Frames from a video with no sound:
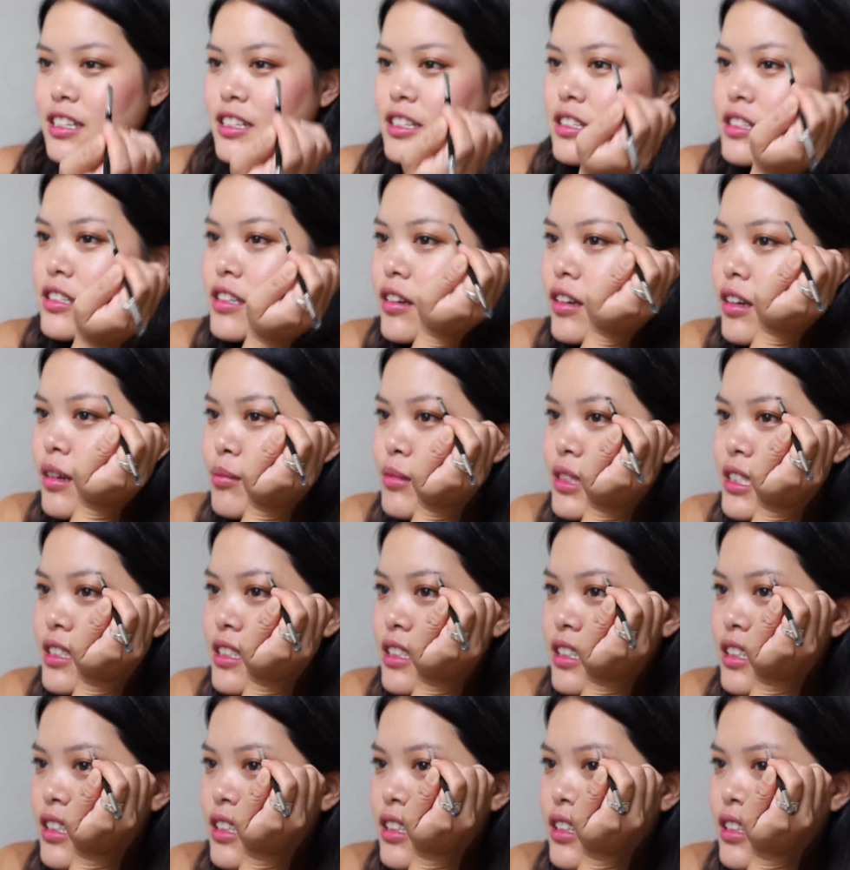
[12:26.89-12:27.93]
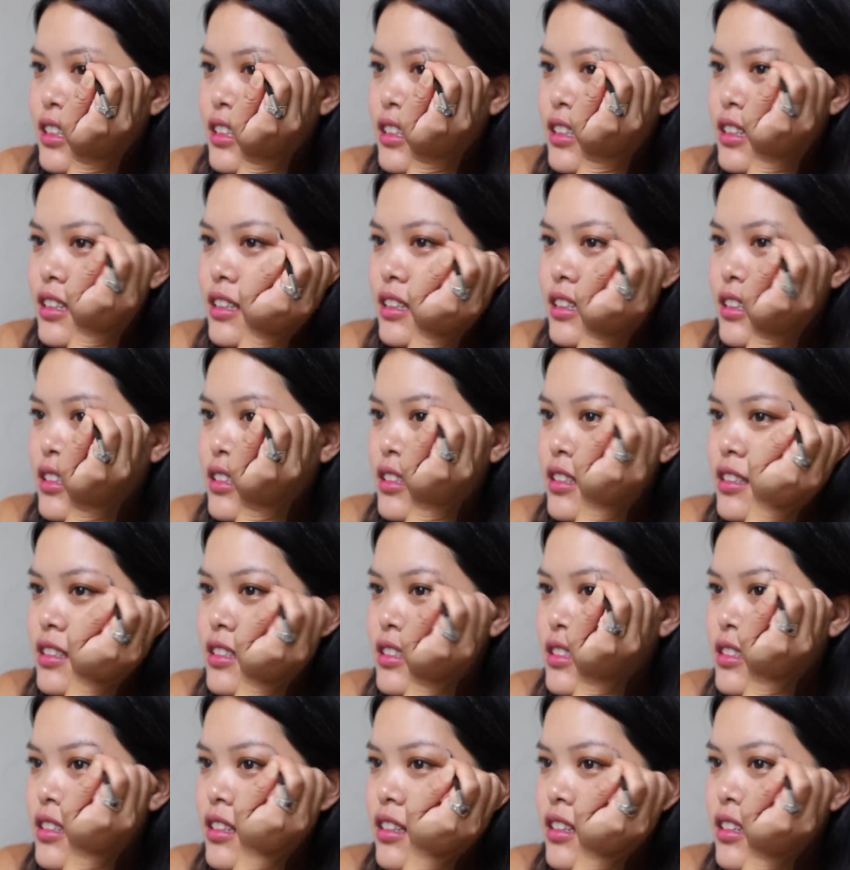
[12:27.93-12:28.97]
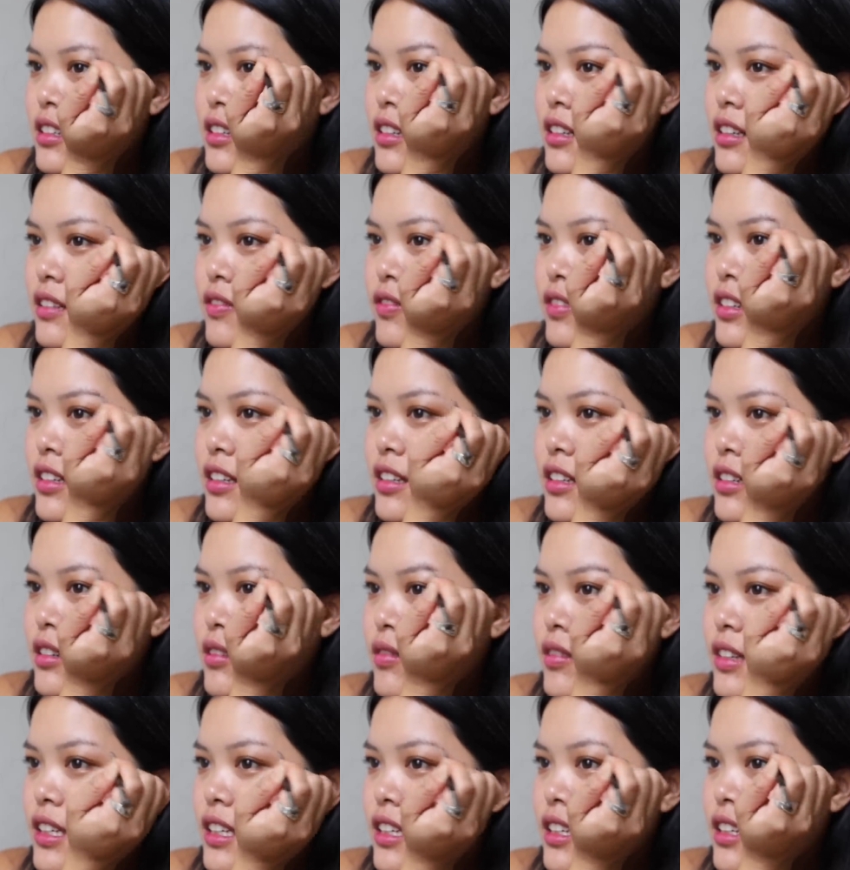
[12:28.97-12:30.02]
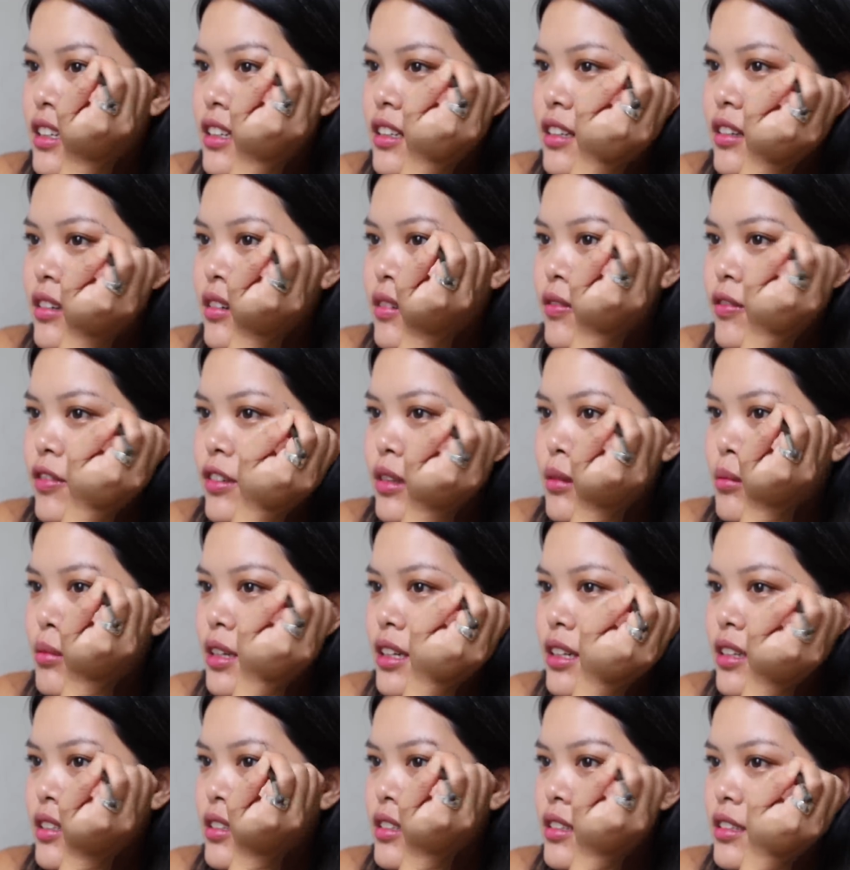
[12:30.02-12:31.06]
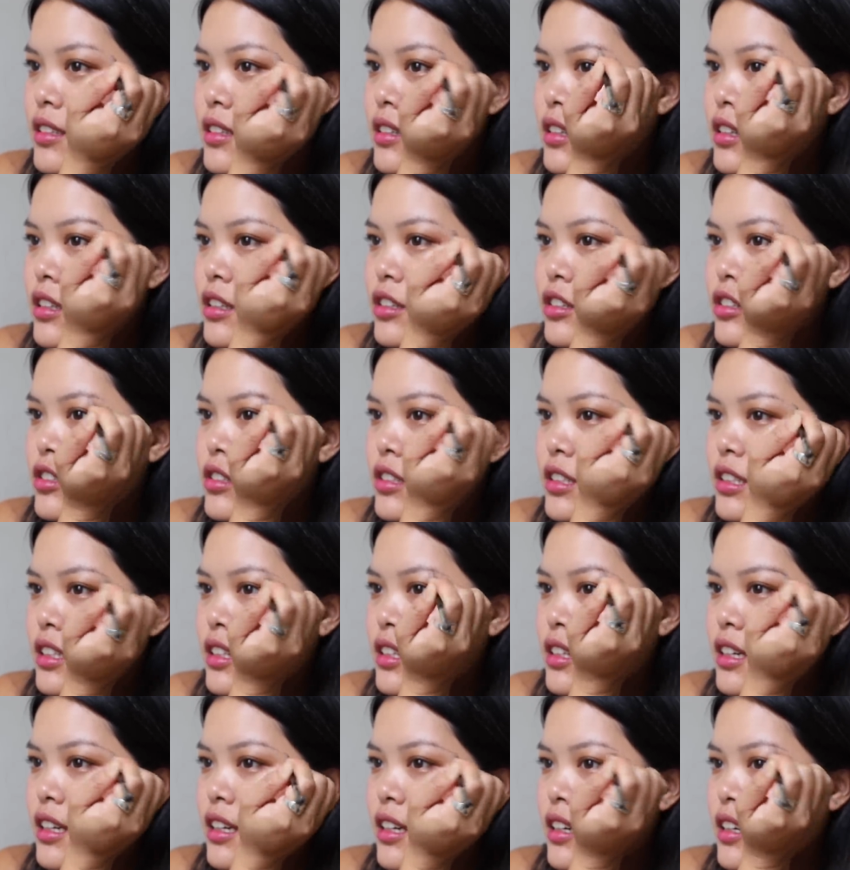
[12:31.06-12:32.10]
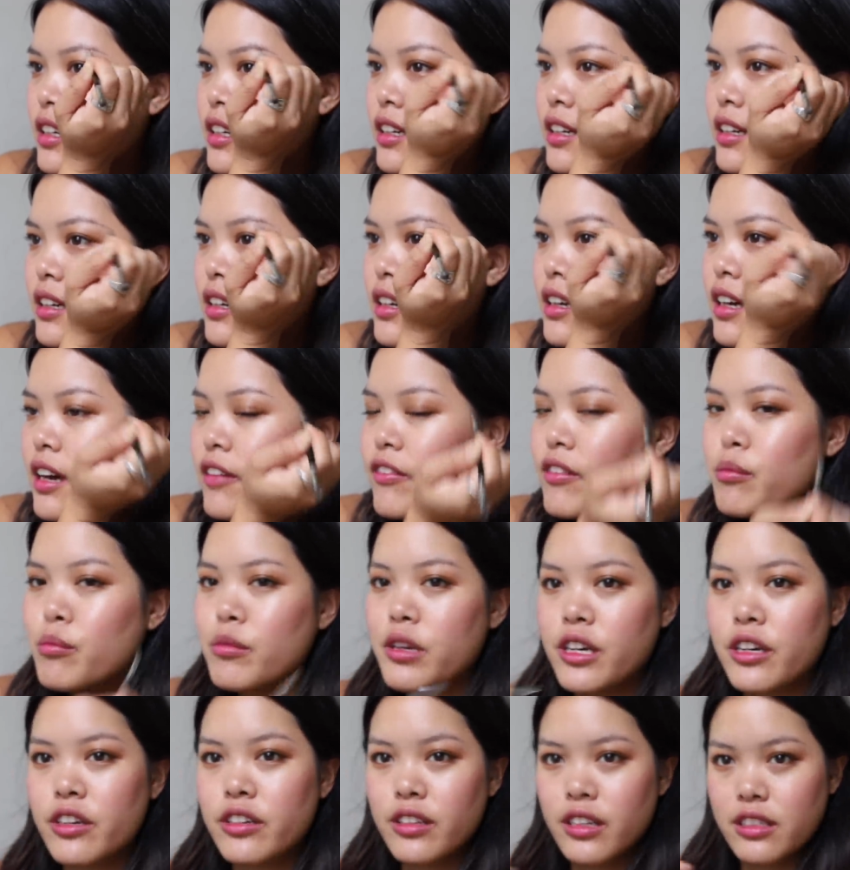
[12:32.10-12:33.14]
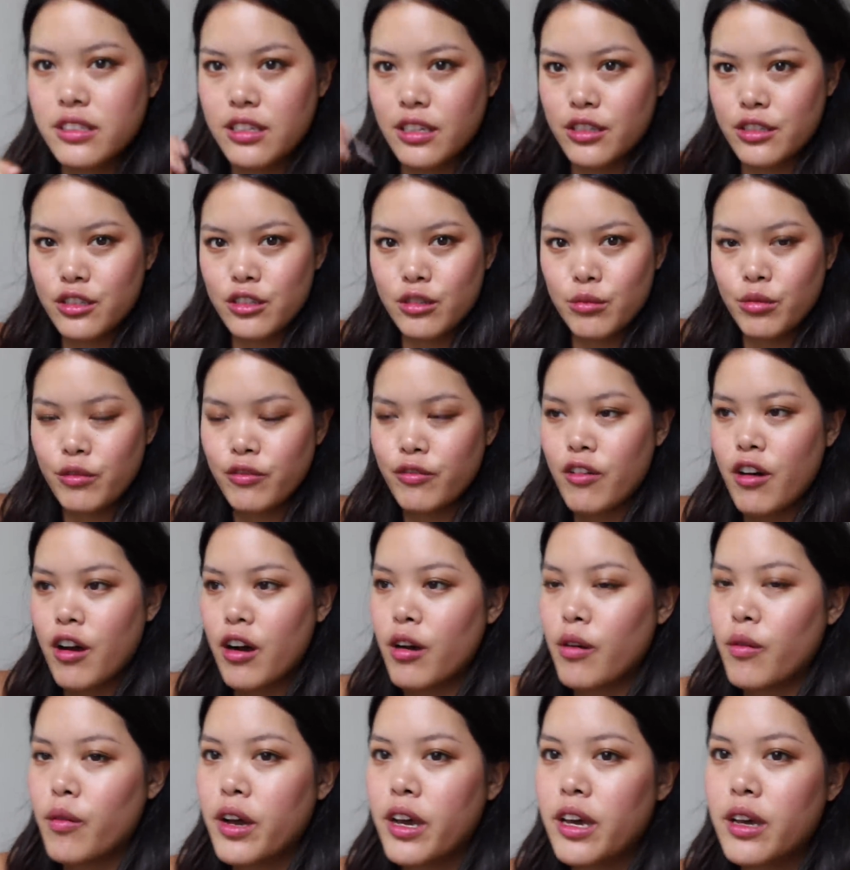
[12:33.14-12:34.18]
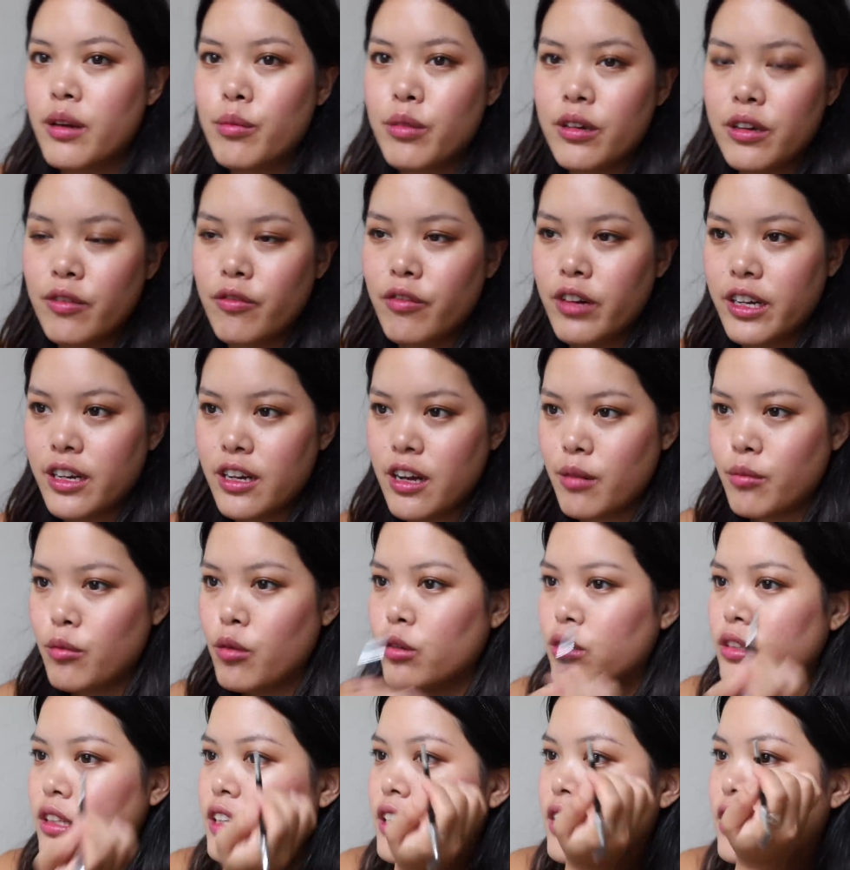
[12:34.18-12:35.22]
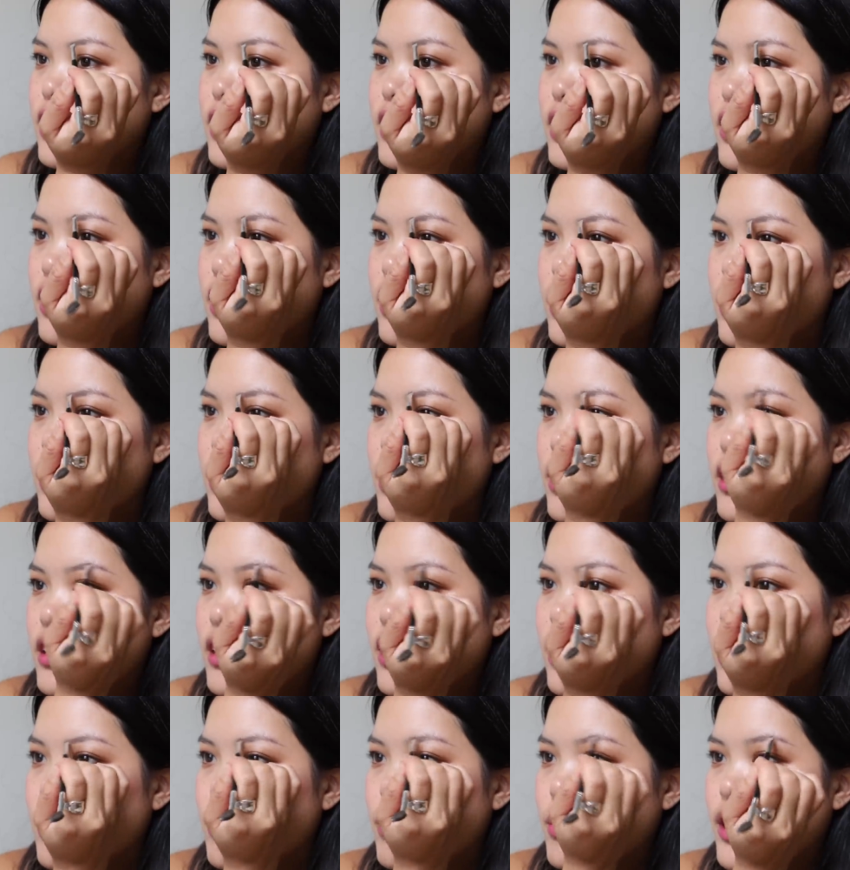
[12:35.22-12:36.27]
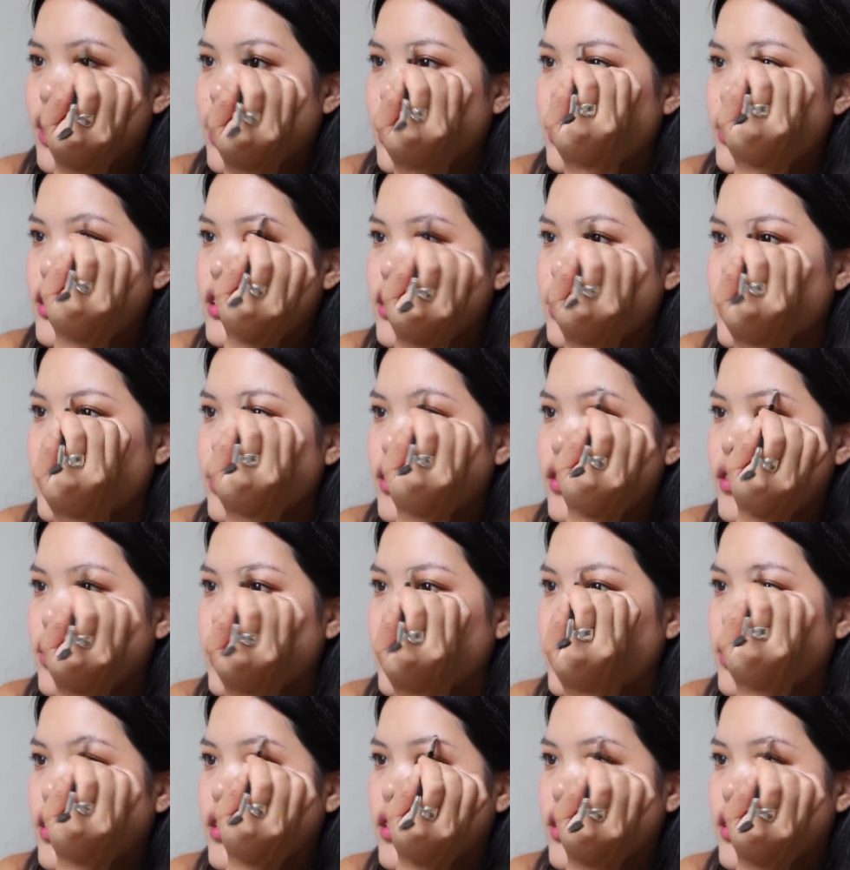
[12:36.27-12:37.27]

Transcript: So I'm just going to start up and kind of wing it and hope for the best. Usually I have a mirror that's like super far away, but right now I'm holding a compact, so